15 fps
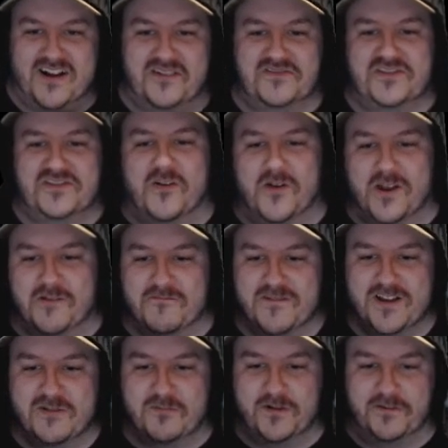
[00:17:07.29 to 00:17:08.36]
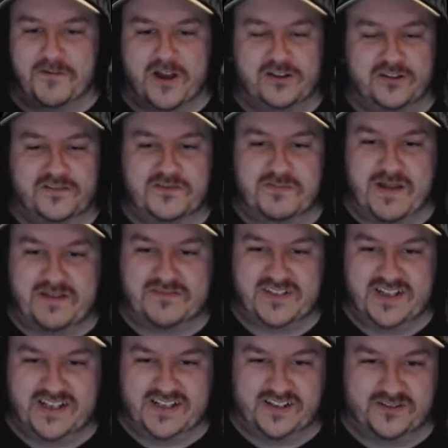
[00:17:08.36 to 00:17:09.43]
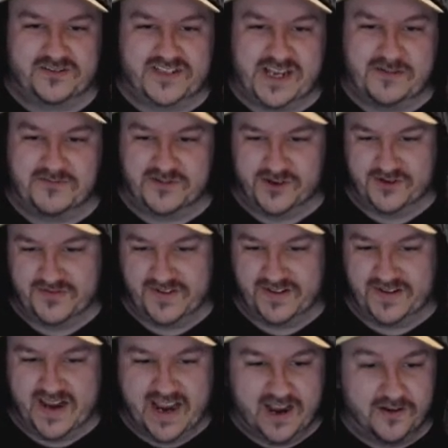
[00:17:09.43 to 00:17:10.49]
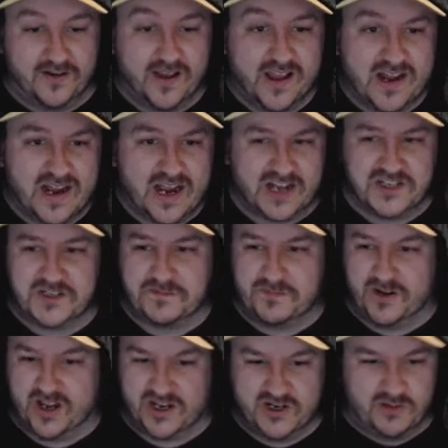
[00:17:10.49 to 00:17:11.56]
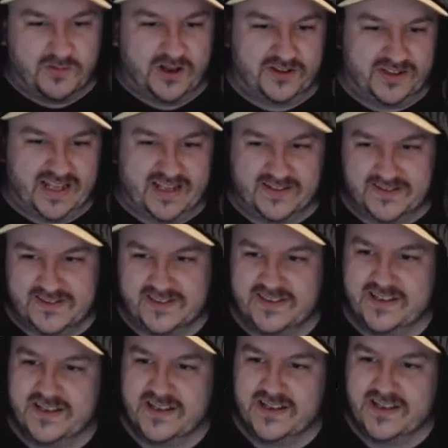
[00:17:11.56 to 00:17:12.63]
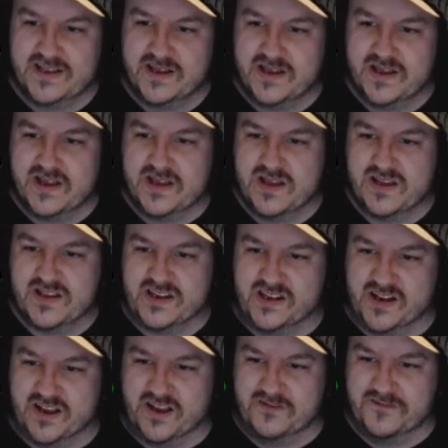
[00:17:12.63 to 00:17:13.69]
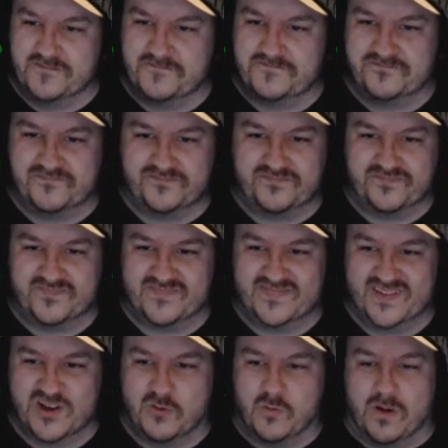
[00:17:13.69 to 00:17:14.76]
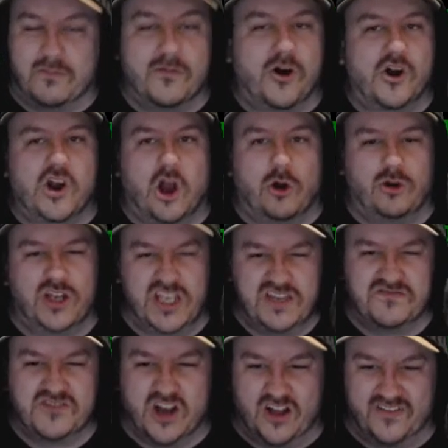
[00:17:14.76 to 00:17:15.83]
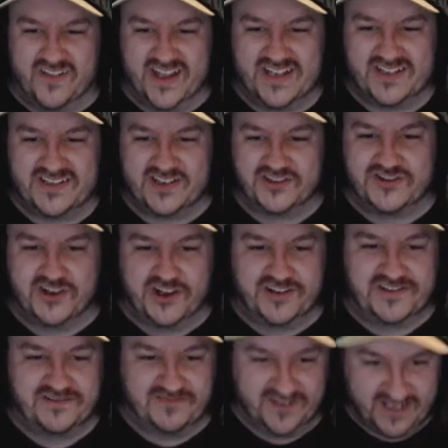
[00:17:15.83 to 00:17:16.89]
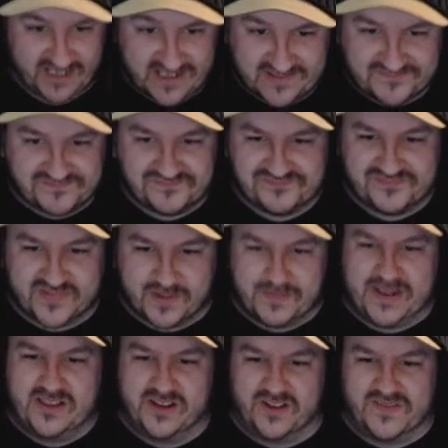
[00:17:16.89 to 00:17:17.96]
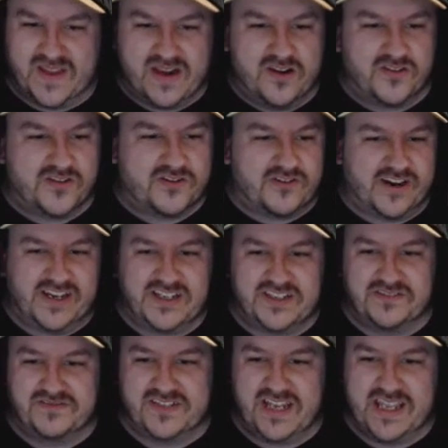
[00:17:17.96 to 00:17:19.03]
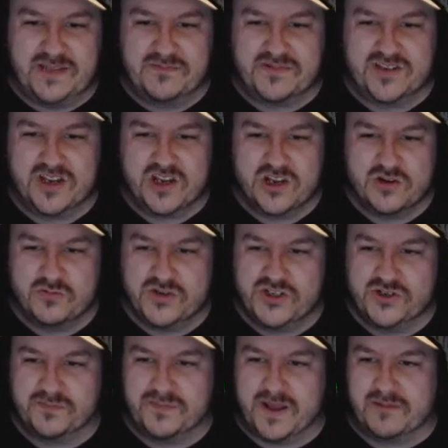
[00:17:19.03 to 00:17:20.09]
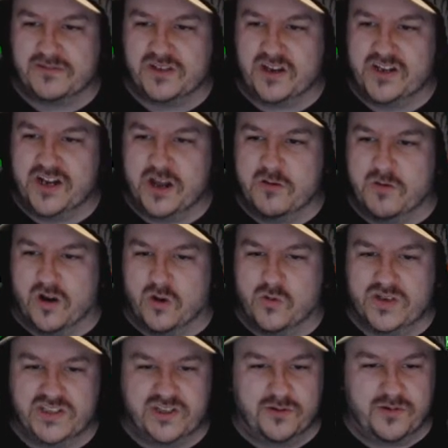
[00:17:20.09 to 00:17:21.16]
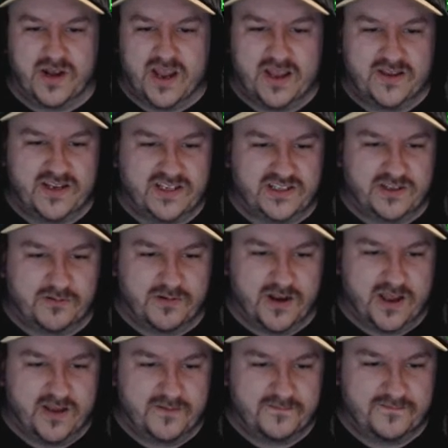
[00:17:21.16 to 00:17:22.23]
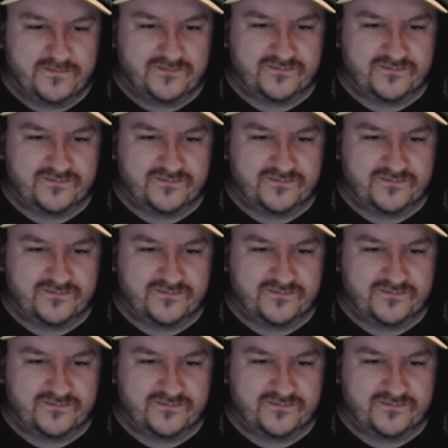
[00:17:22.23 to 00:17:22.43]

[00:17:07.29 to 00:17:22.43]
Half time. I'd love to be able to click a little team talk thing now and just be like, come on, lads. You know, one more goal and you've got this, assertively. I mean, look, they're not the greatest of teams. We should be able to. You know what? Oh, he's doing it. He's doing it.